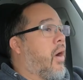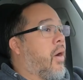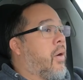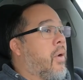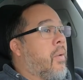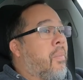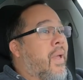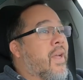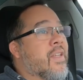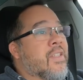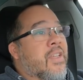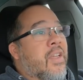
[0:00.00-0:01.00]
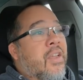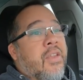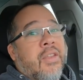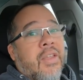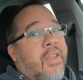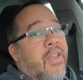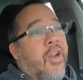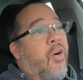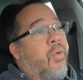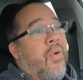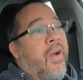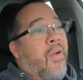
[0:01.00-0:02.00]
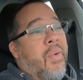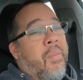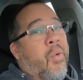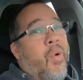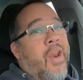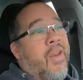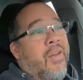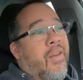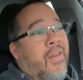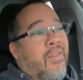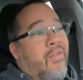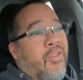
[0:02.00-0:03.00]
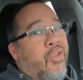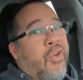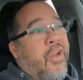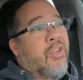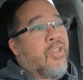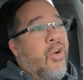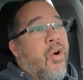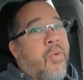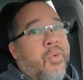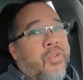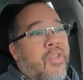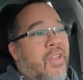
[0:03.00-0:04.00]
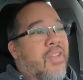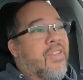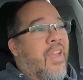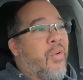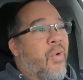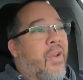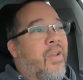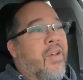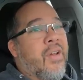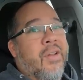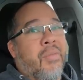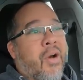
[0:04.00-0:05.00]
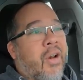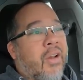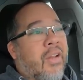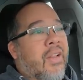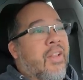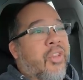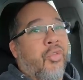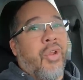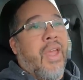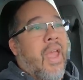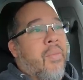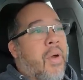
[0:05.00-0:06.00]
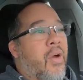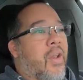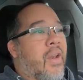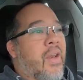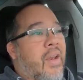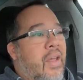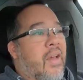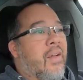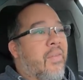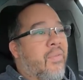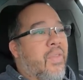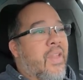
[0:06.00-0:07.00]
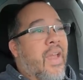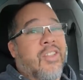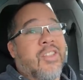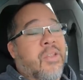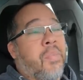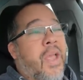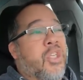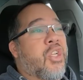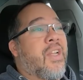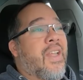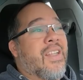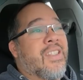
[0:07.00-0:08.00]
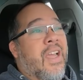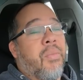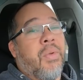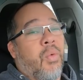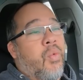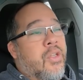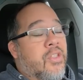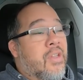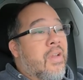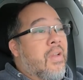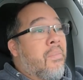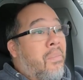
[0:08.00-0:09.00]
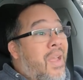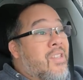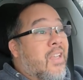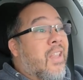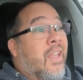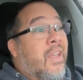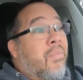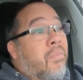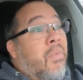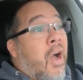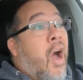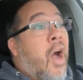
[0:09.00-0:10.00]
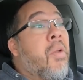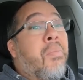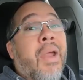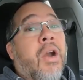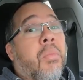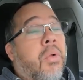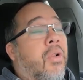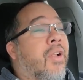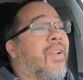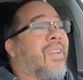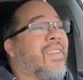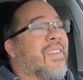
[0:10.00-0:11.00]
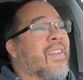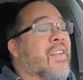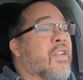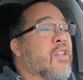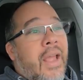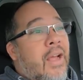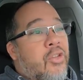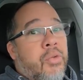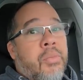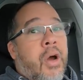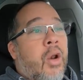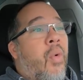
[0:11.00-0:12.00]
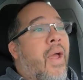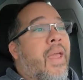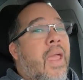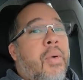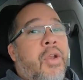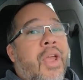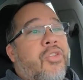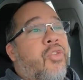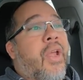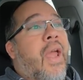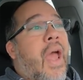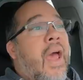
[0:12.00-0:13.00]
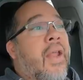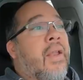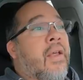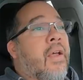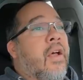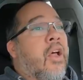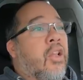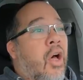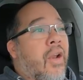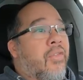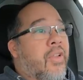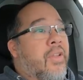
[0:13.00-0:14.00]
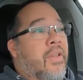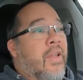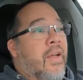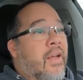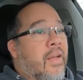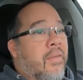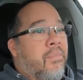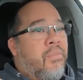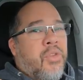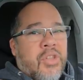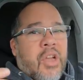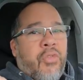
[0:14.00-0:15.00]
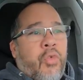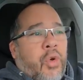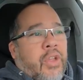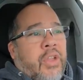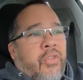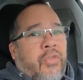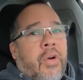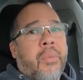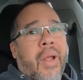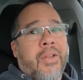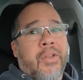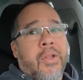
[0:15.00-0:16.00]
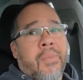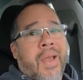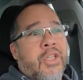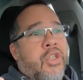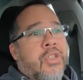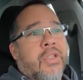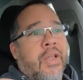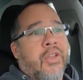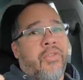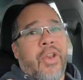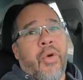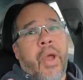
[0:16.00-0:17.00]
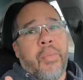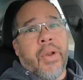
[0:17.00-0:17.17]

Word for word: are because, you know, I remember when two years ago almost to this day when uh, the Model three came out, and uh, the anticipation, the excitement was basically unbearable. Yeah, so the Model Y came out yesterday, and a lot of the uh, stuff were confirmed, like the dimensions, like the video I